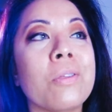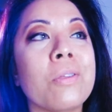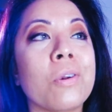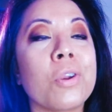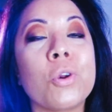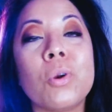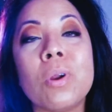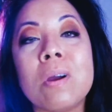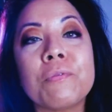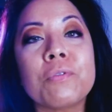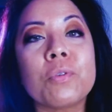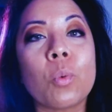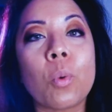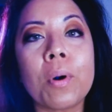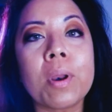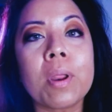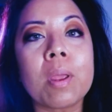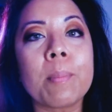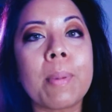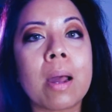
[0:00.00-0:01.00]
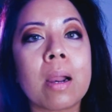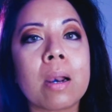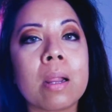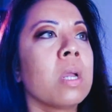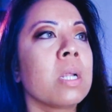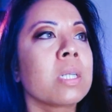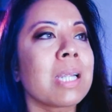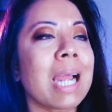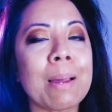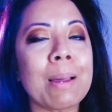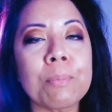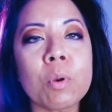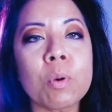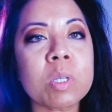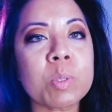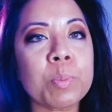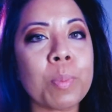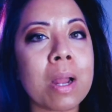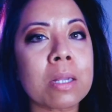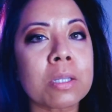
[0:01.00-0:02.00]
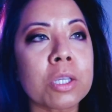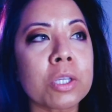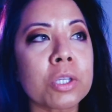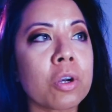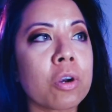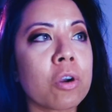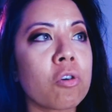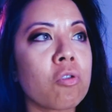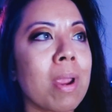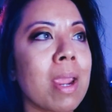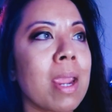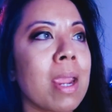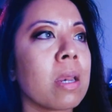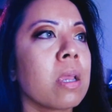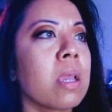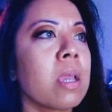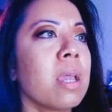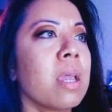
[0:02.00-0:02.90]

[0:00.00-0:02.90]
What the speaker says: and you don't have to worry about it. Timely responses are great.